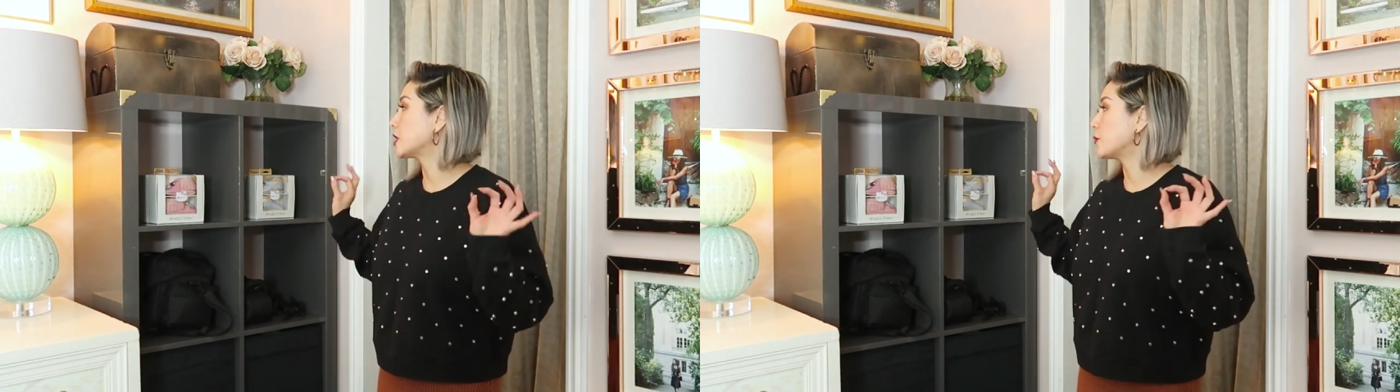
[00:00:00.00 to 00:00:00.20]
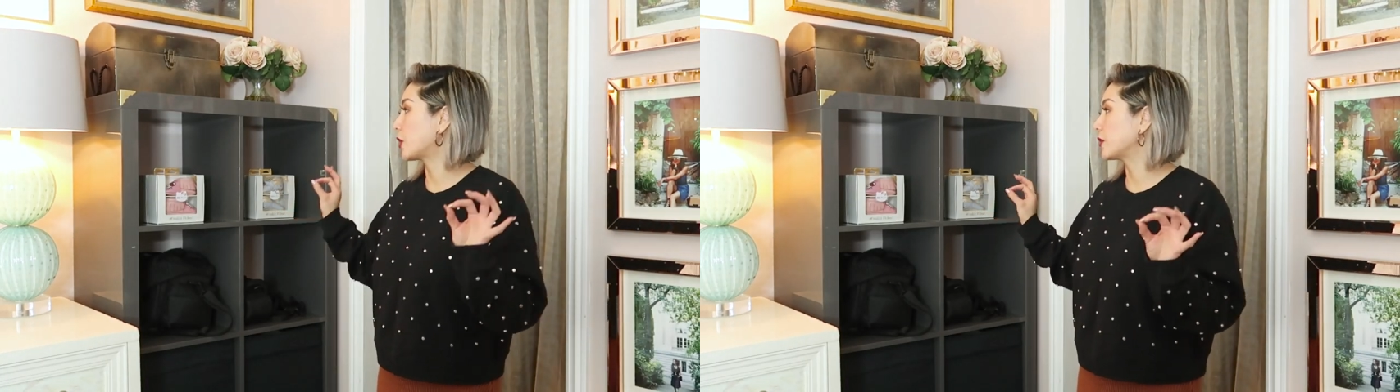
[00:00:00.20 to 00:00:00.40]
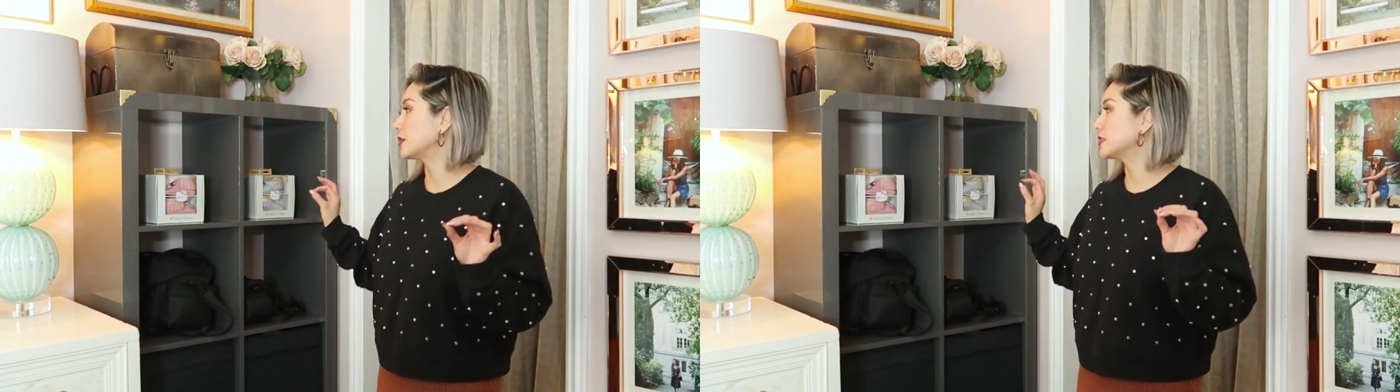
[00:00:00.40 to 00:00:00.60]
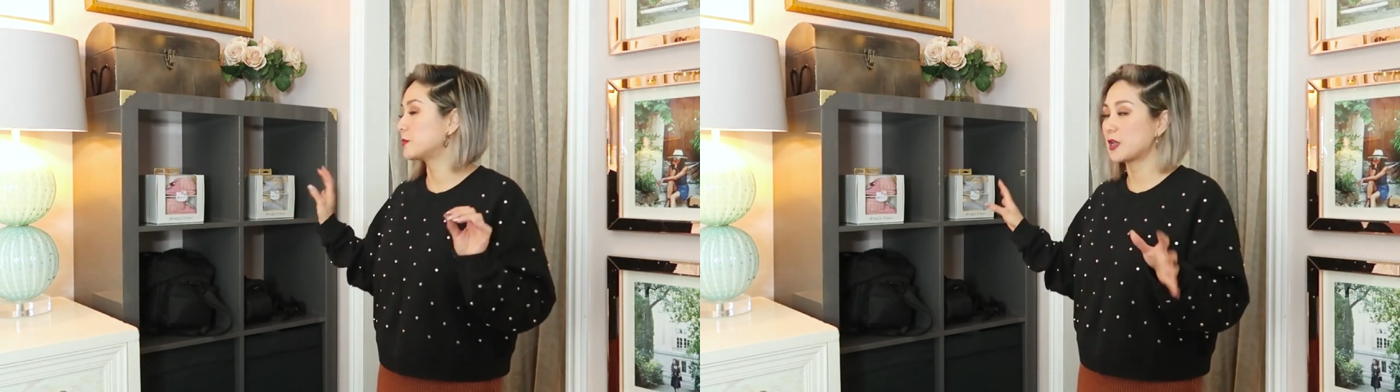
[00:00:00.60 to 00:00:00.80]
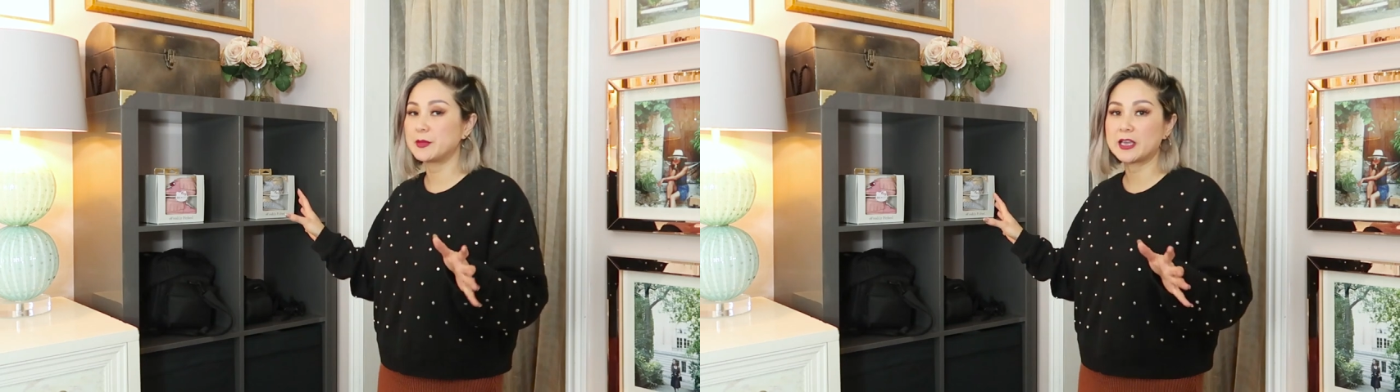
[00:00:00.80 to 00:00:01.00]
Kamari's
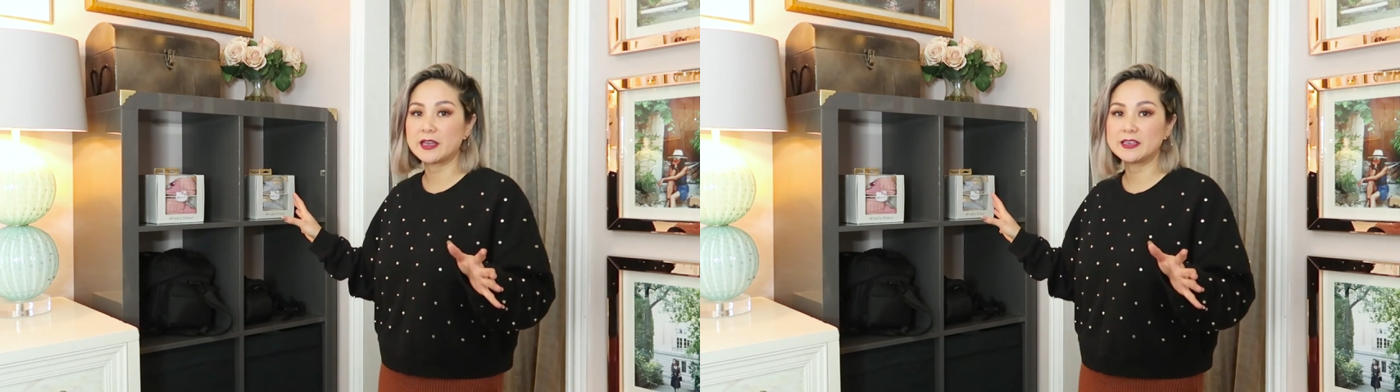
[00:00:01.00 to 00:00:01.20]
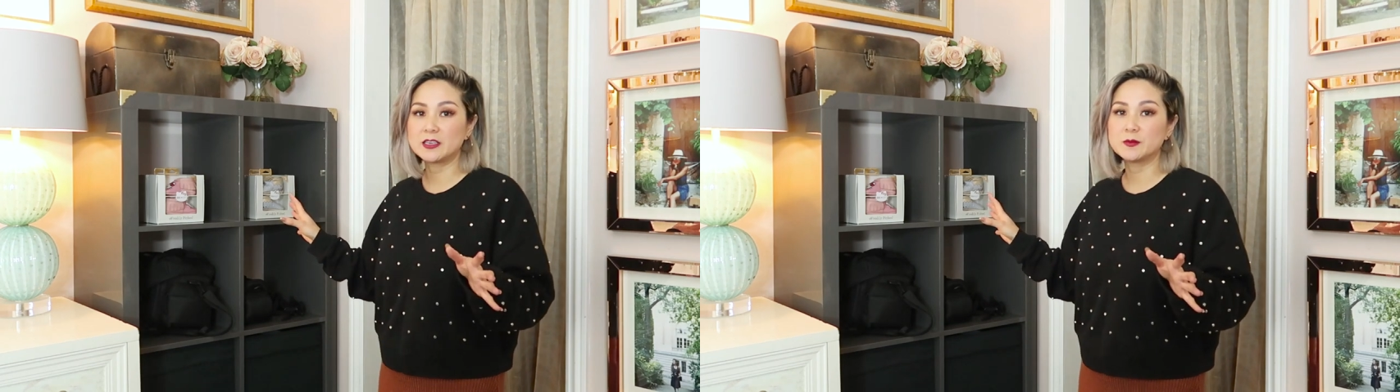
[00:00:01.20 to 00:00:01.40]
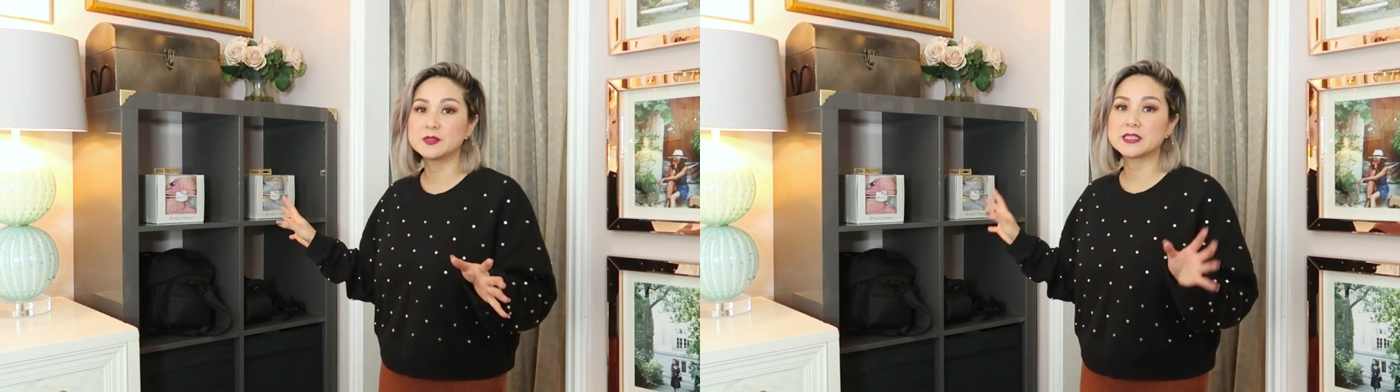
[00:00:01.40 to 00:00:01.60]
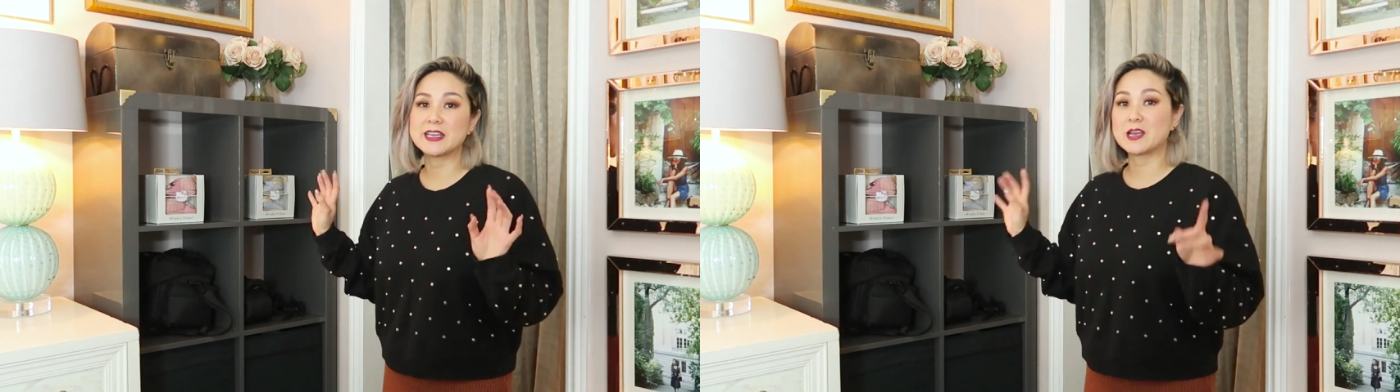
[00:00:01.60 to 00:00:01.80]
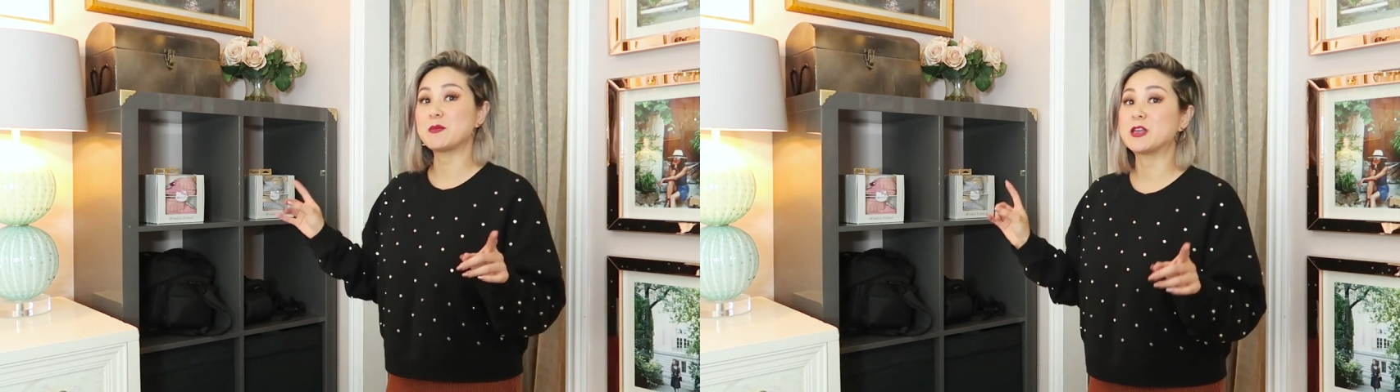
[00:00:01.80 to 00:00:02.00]
baby items
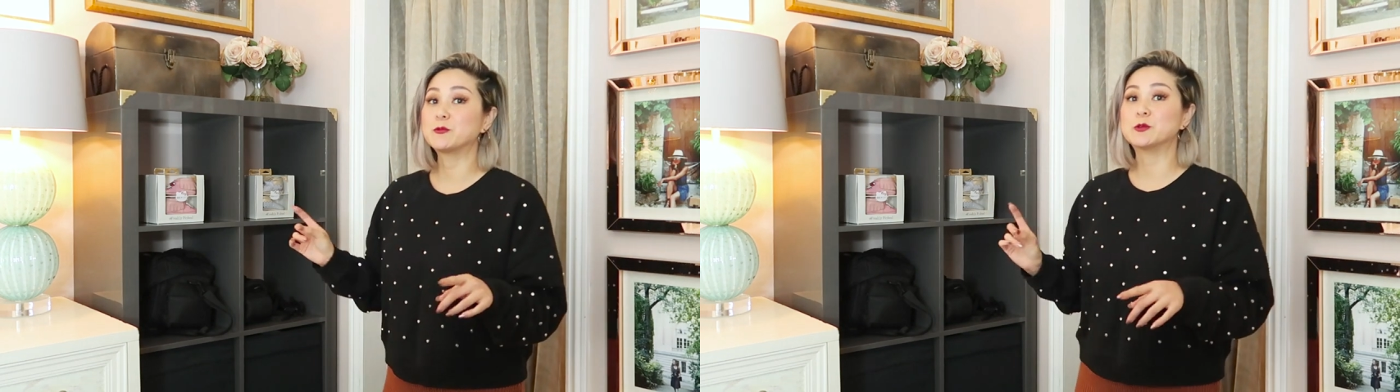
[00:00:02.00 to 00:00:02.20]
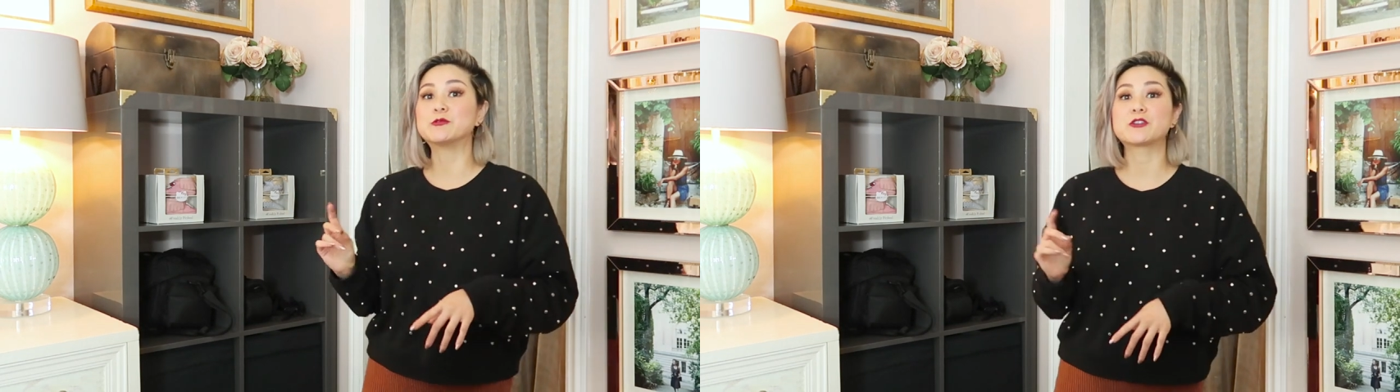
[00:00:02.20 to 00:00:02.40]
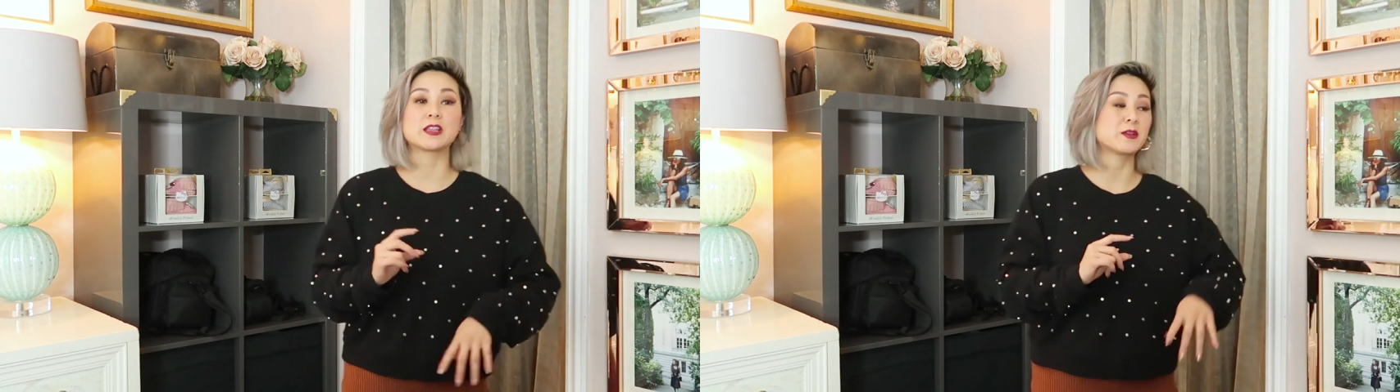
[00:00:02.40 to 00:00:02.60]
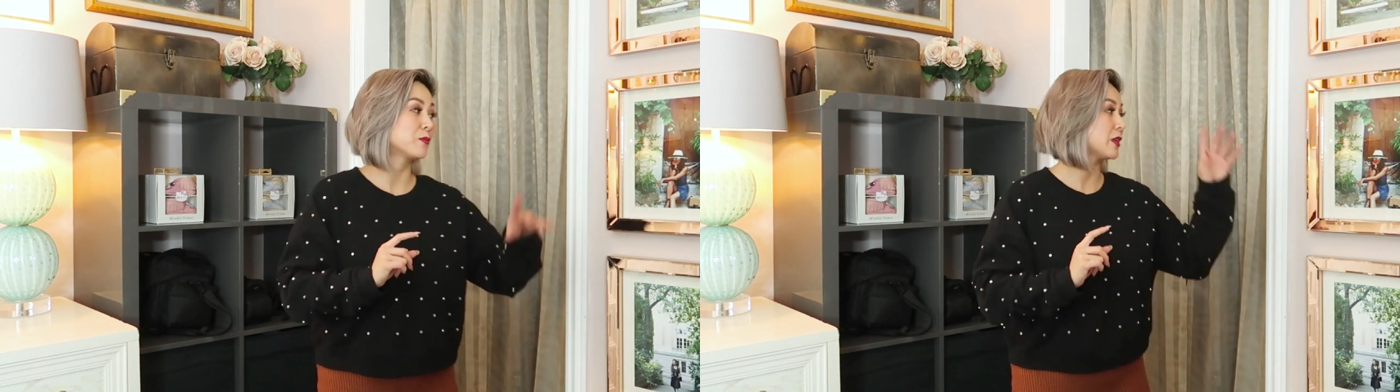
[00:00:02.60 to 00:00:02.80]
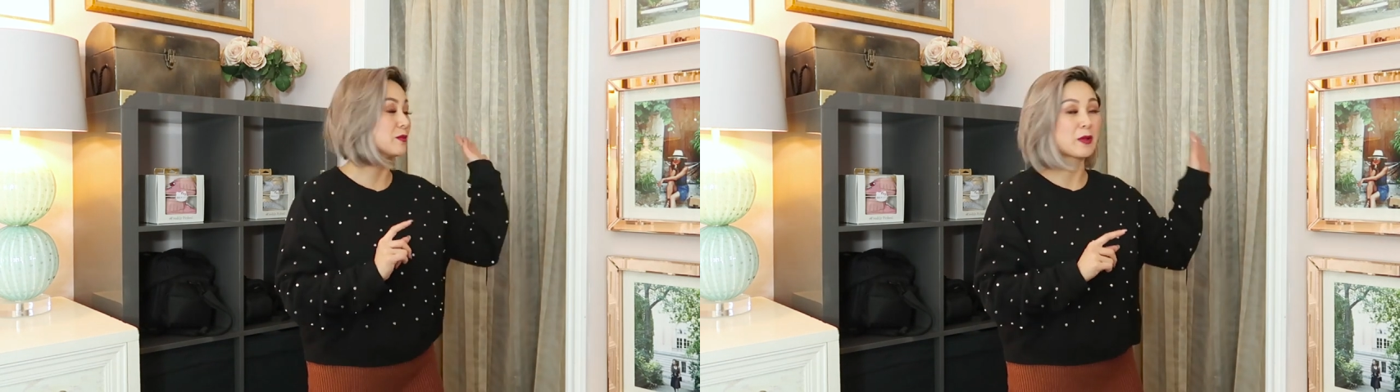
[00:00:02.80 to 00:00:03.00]
and I made room for
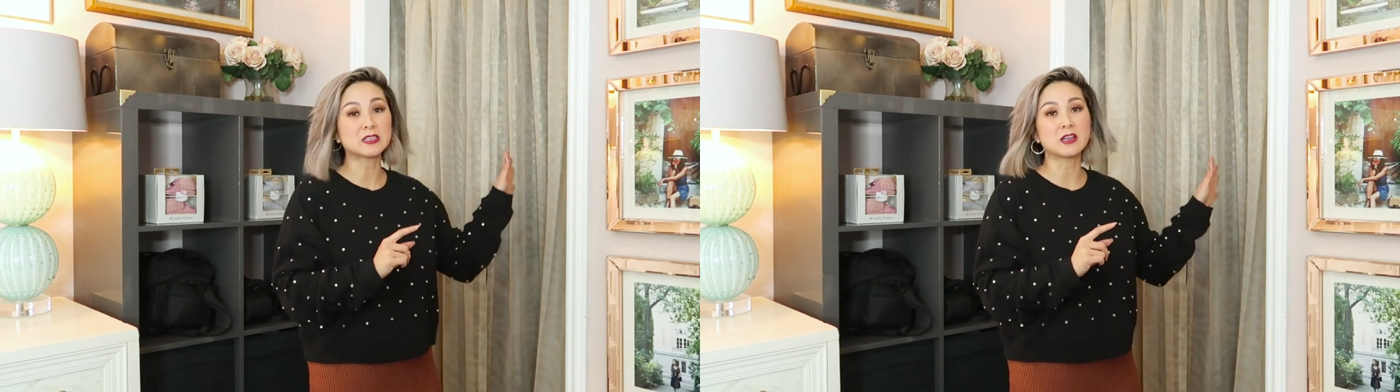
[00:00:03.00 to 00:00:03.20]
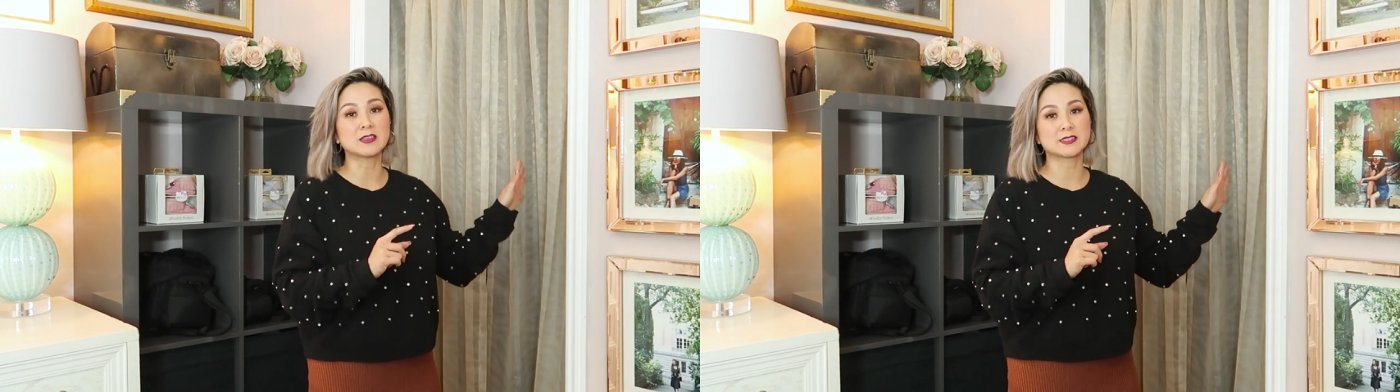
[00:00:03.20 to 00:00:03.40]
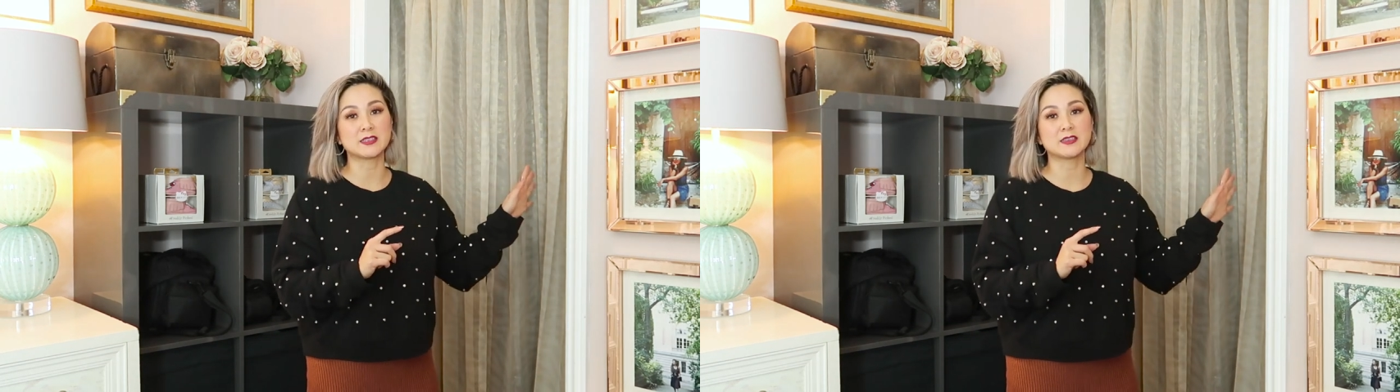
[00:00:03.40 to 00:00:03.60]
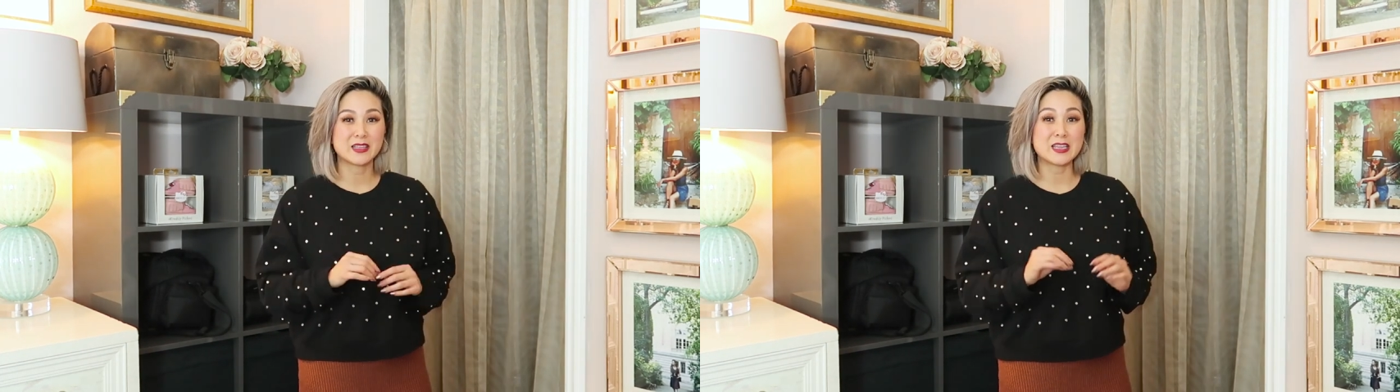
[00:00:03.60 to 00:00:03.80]
them in my closet.